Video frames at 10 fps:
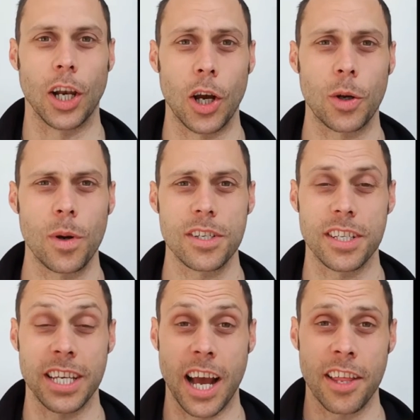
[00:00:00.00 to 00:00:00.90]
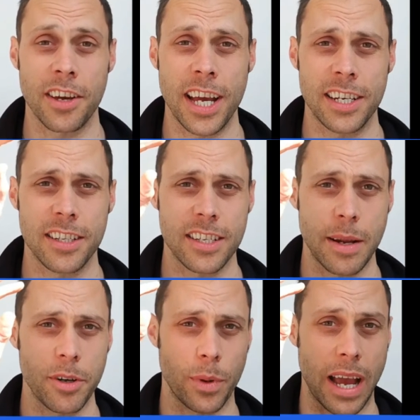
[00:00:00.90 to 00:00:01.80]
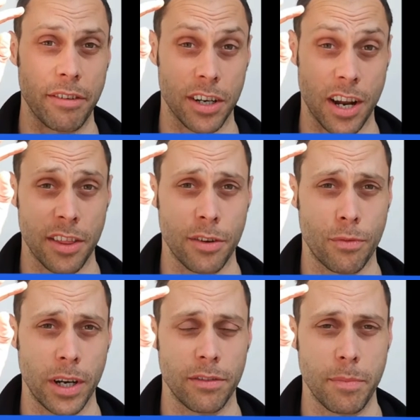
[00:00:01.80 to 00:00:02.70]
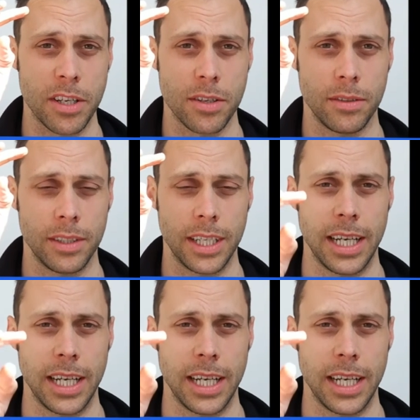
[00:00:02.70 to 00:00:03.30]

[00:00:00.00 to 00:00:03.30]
Likewise, at the other end of the stomach, we have another ring of muscle.